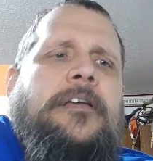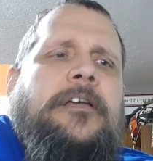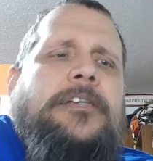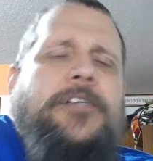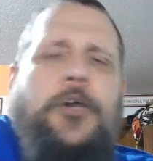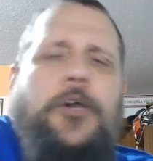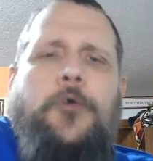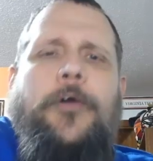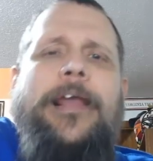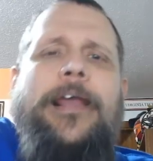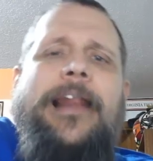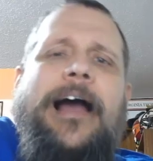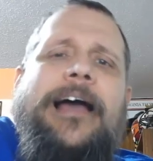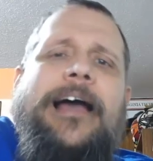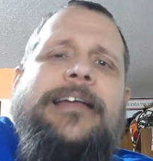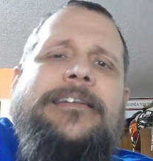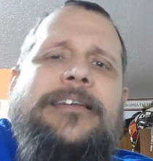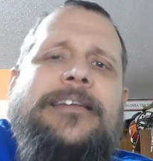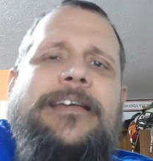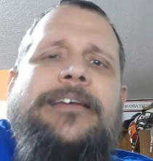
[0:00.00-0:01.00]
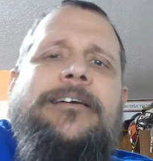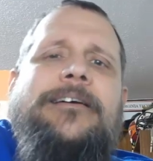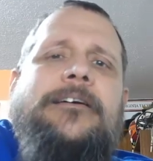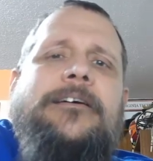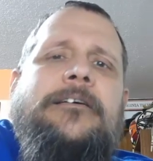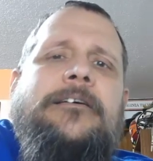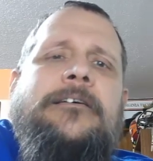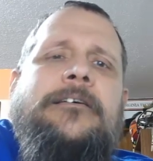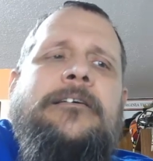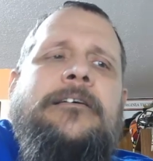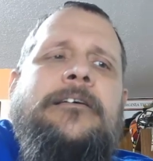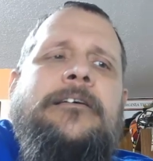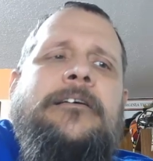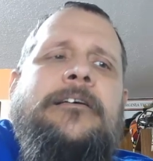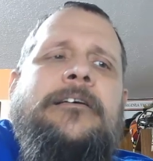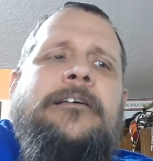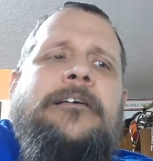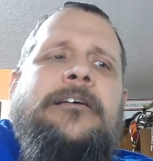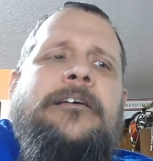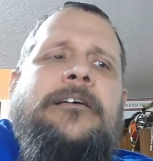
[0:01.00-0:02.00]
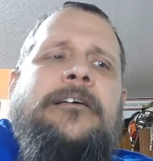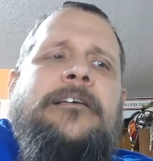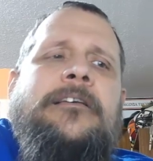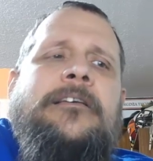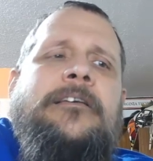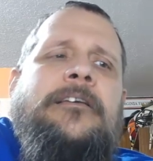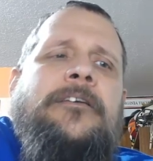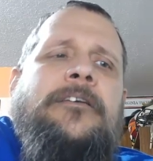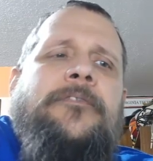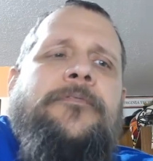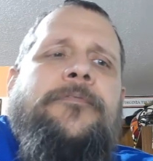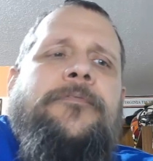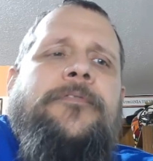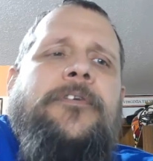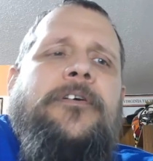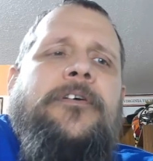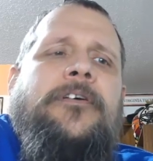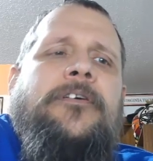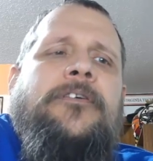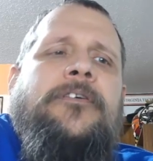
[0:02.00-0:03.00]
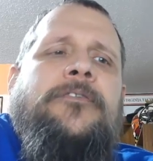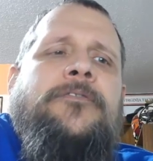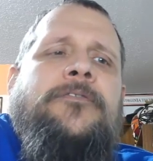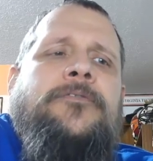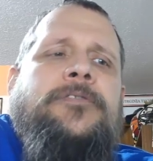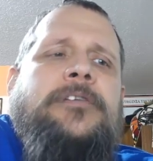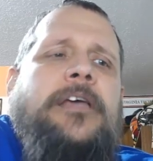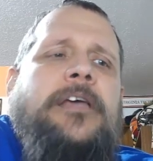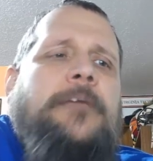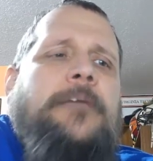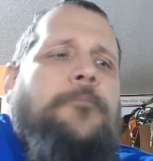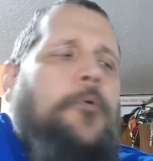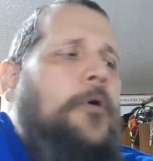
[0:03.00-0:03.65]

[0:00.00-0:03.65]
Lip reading: It's a great idea if you say,